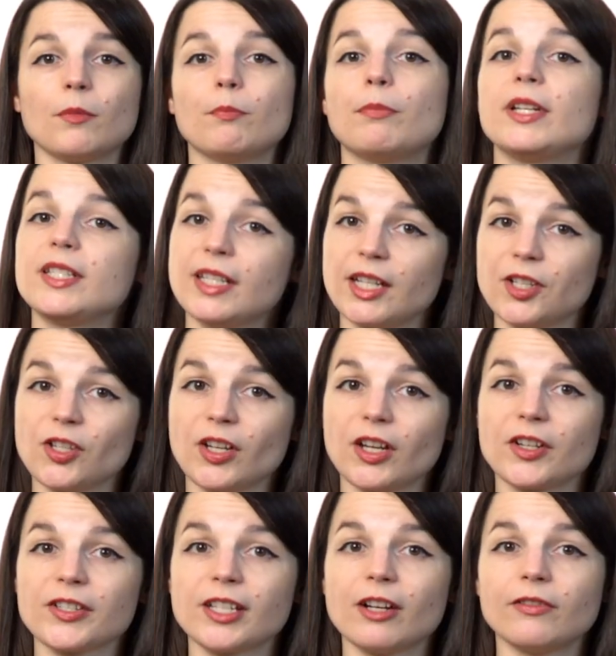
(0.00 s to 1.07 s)
But teaching
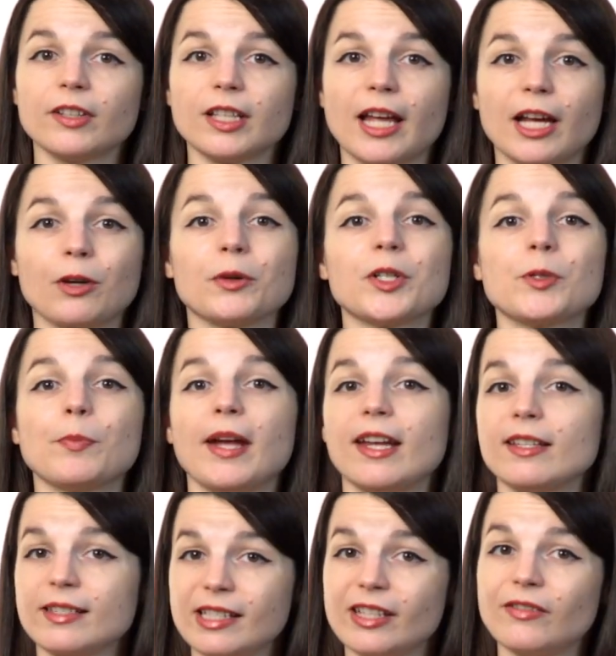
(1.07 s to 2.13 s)
yourself a language
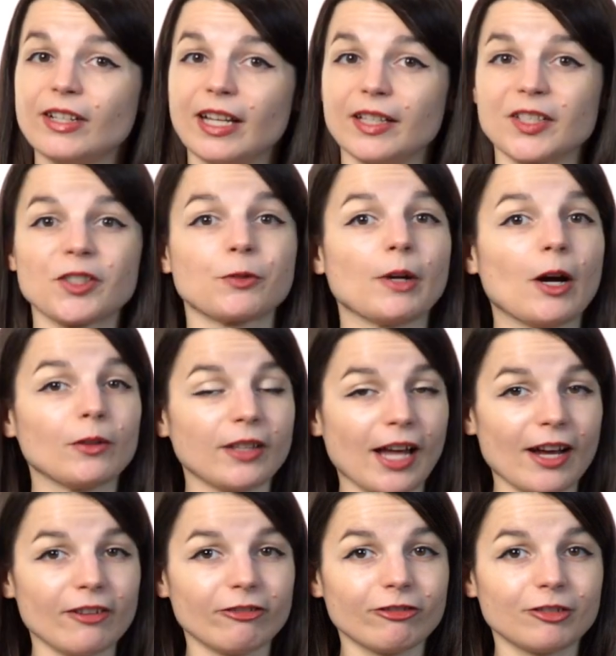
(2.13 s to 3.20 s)
pays dividends throughout
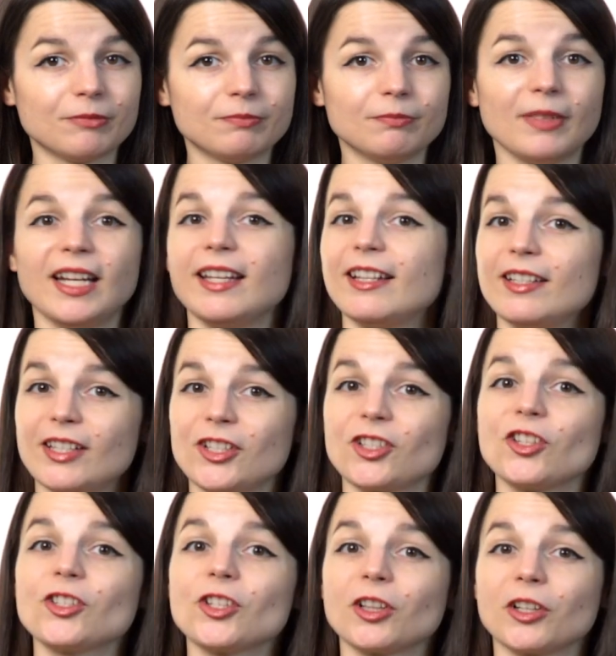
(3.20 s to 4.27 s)
life. In
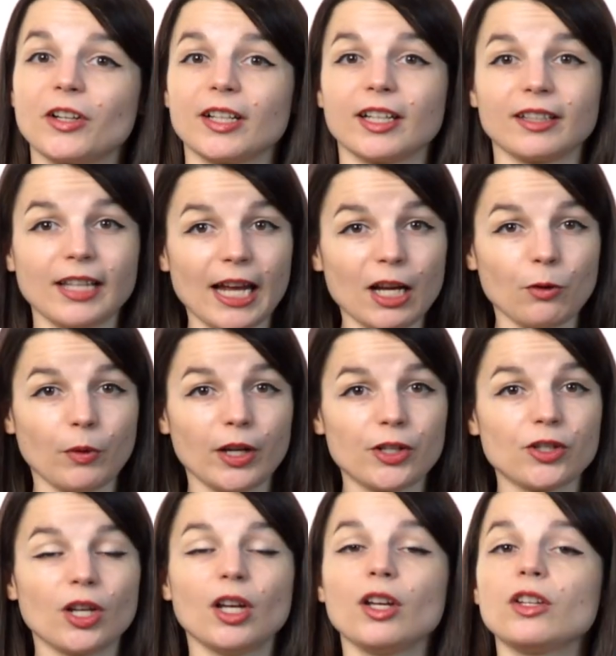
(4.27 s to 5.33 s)
addition to learning a
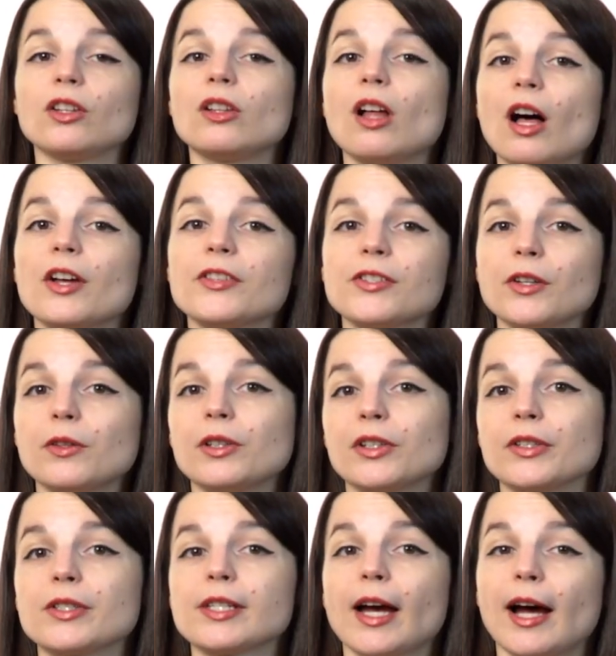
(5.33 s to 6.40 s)
language, you'll also
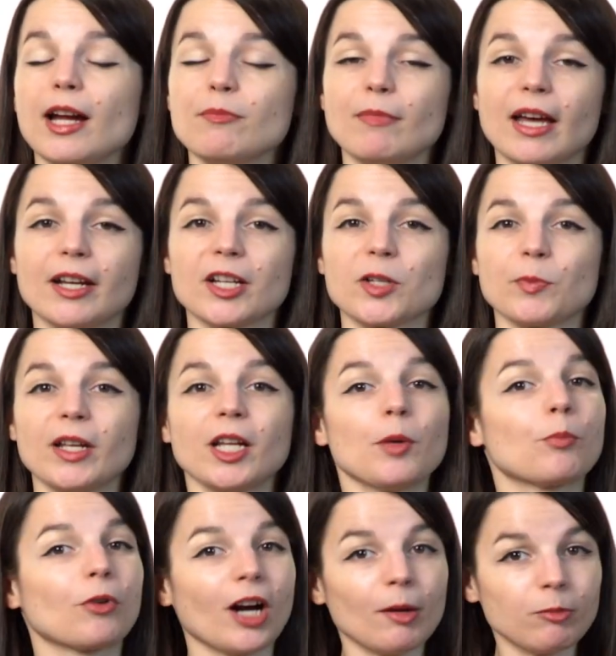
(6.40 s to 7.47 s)
learn time management
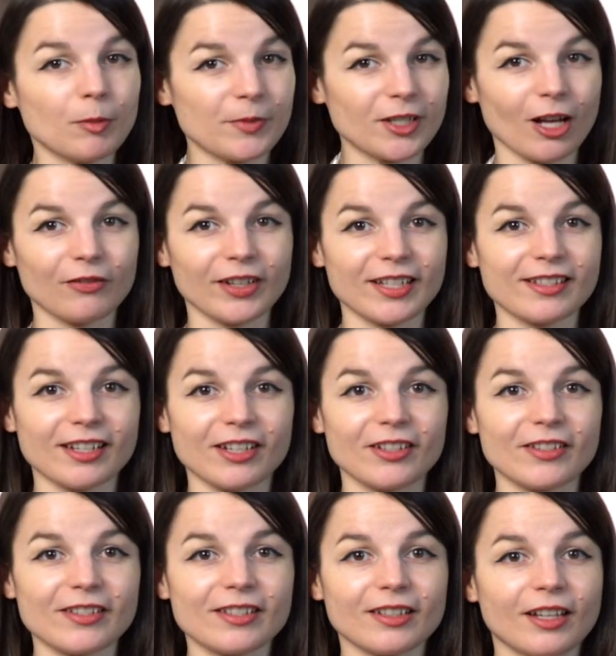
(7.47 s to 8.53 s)
and problem-solving
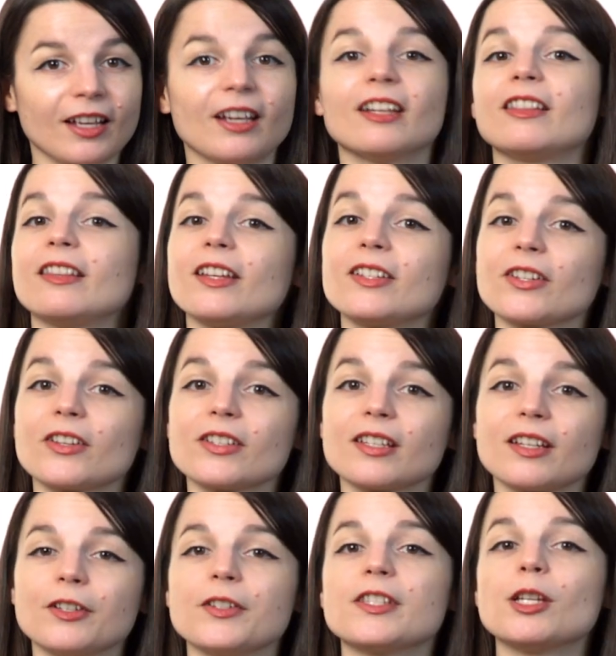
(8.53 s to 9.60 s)
skills. These are
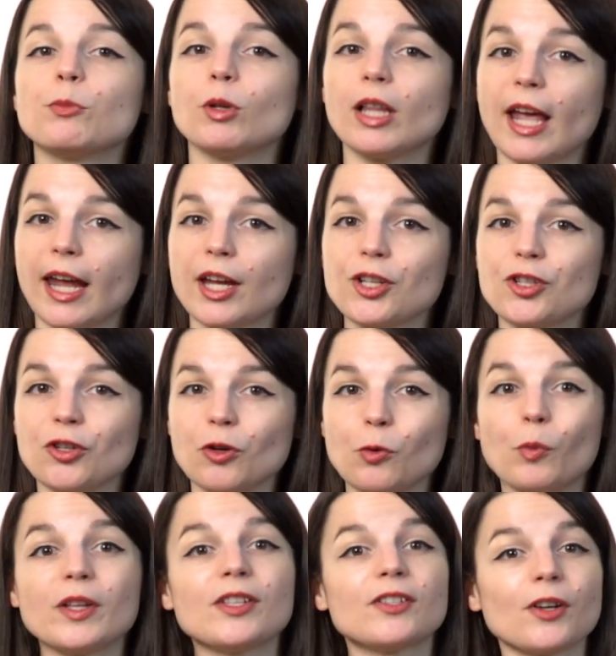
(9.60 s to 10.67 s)
skills that will aid
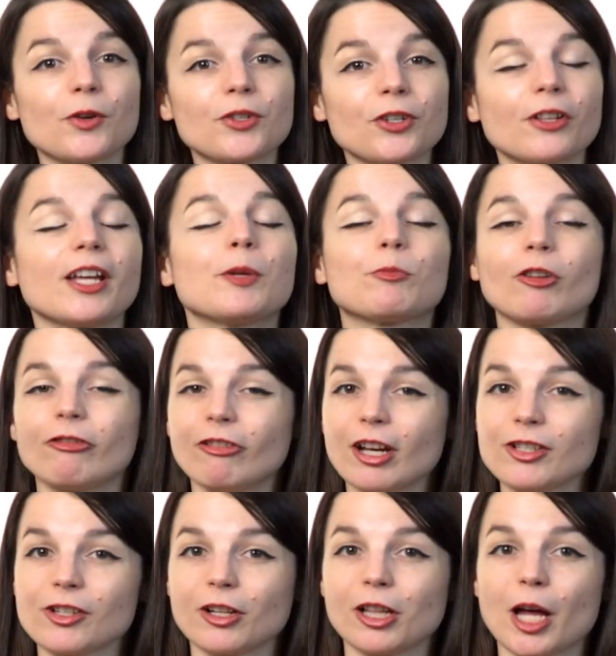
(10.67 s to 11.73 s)
you when social and
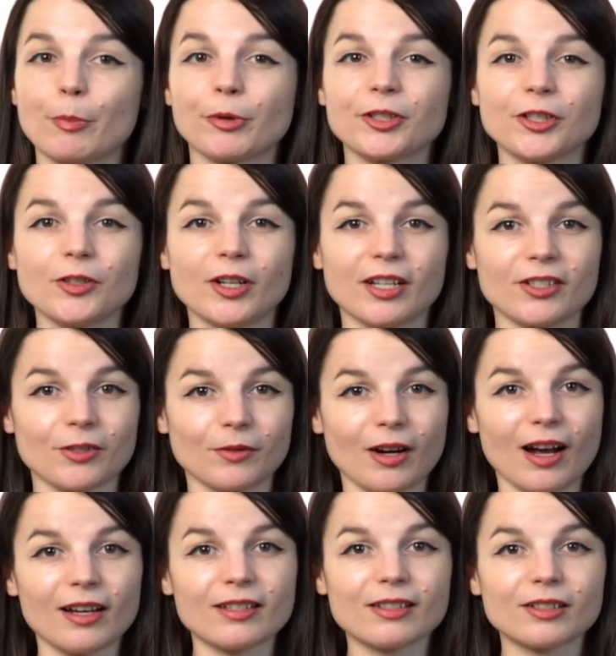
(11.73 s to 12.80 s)
professional opportunities
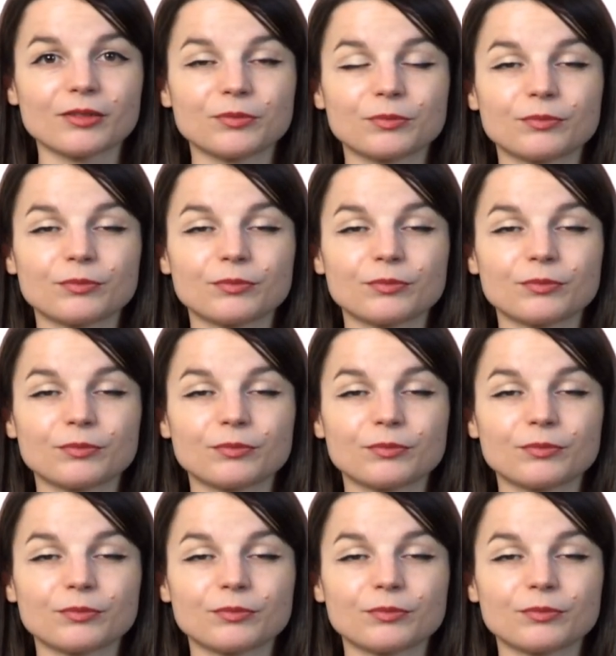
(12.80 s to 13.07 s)
arise.